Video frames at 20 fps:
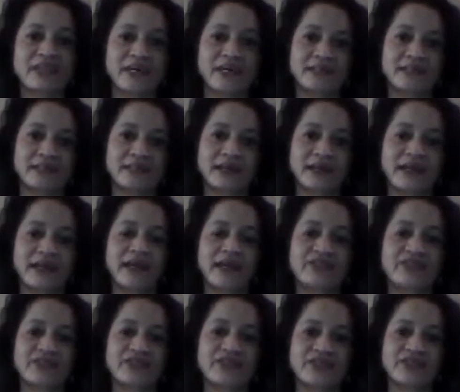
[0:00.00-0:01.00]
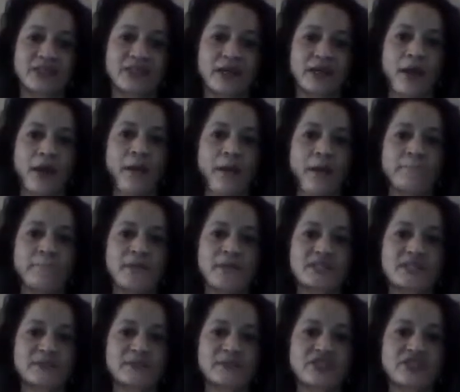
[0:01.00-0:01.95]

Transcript: Head Start agency must